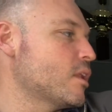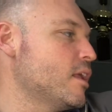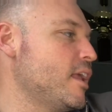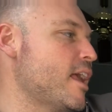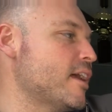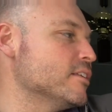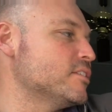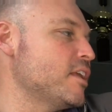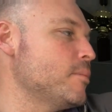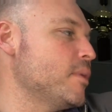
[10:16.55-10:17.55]
He had
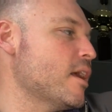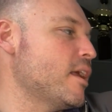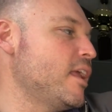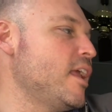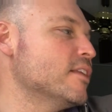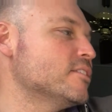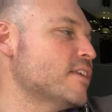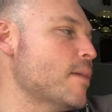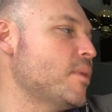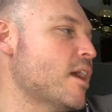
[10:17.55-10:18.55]
sat
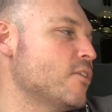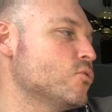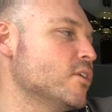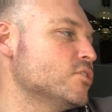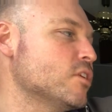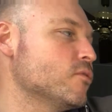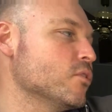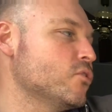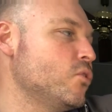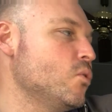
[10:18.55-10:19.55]
behind Tricia for
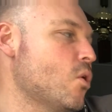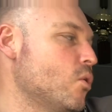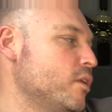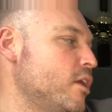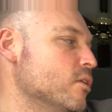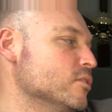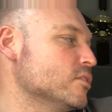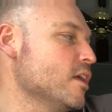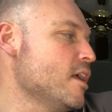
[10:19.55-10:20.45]
2 whole years,